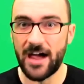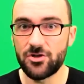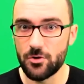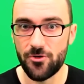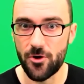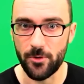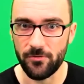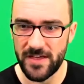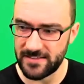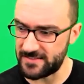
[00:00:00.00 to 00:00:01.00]

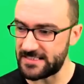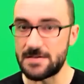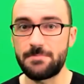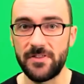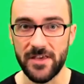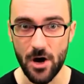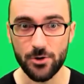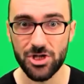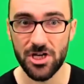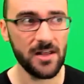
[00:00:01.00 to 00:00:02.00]
hydrothermal vents deep in the
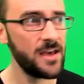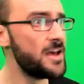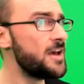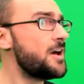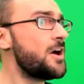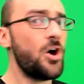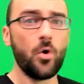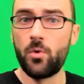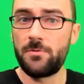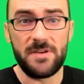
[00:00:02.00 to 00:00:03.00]
ocean,
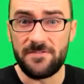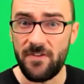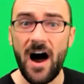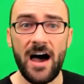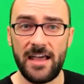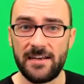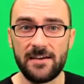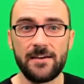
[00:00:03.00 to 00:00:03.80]
would be fine.